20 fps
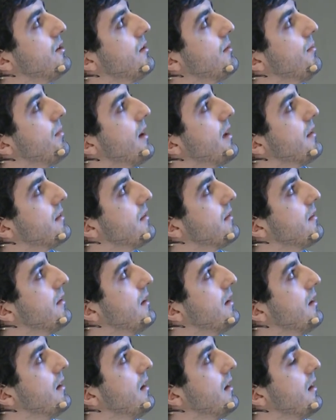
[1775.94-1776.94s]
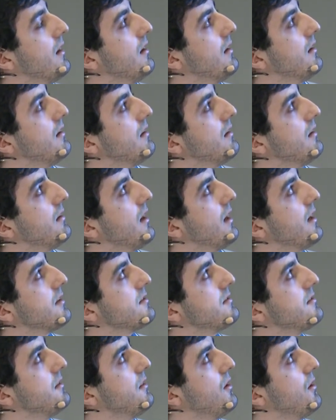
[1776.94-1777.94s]
path
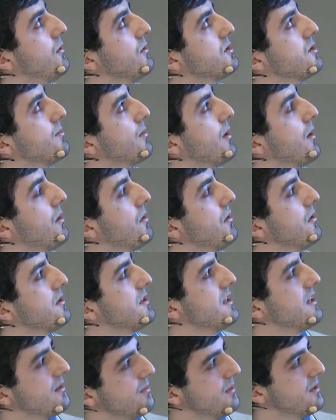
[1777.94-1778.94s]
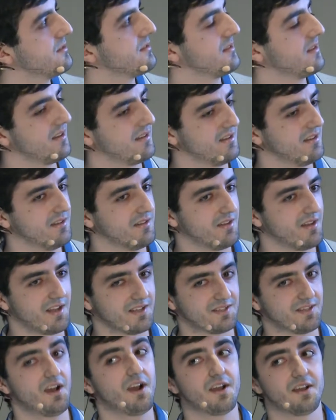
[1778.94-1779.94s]
has the lowest priority. It means that it
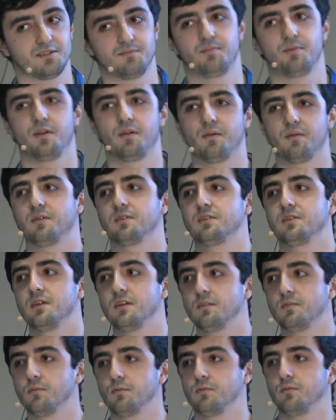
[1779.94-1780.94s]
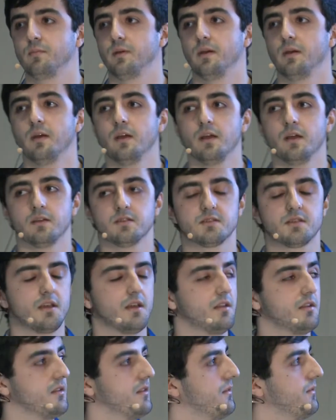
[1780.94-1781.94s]
has highest priority. It will be
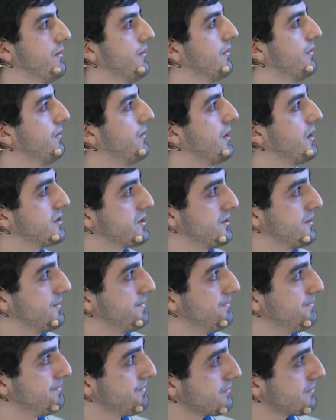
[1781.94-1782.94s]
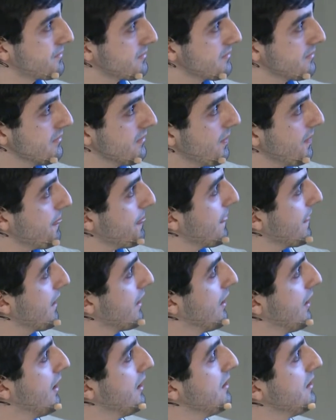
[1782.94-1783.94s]
scanned first.
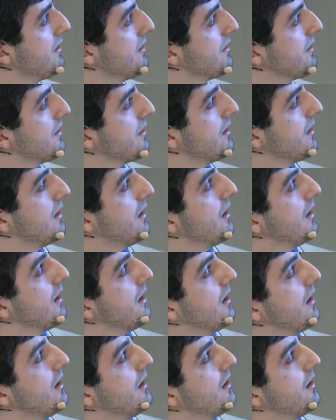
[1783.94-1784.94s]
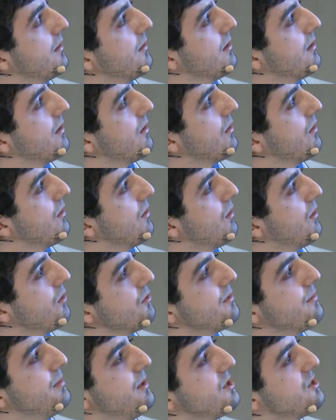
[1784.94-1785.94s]
And all
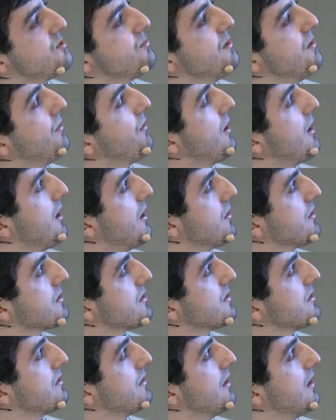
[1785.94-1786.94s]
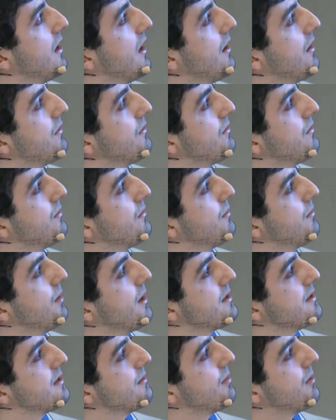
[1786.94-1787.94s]
the PHP files have
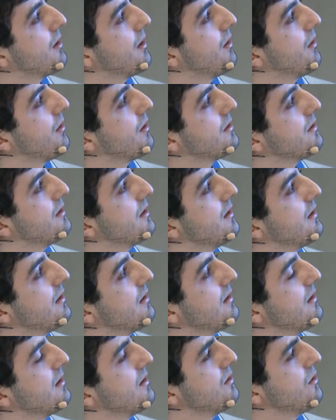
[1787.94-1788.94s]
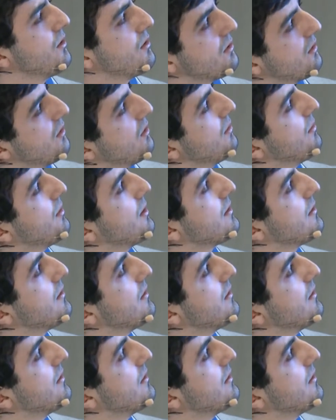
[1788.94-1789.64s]
better priority. Not all, but